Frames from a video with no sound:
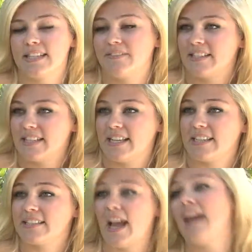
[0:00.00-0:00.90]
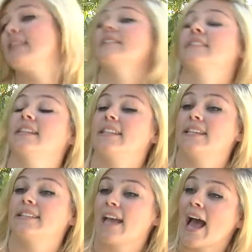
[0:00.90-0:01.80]
the DVDs and the
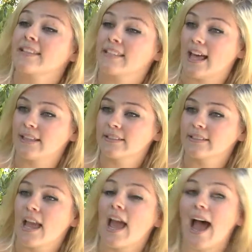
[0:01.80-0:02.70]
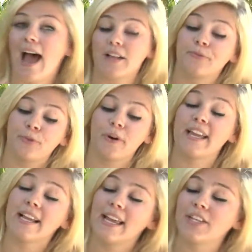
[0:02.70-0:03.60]
CDs in Catalan. And for
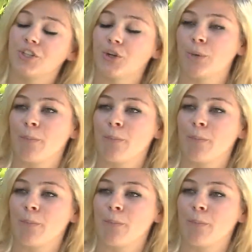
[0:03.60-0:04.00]
English, you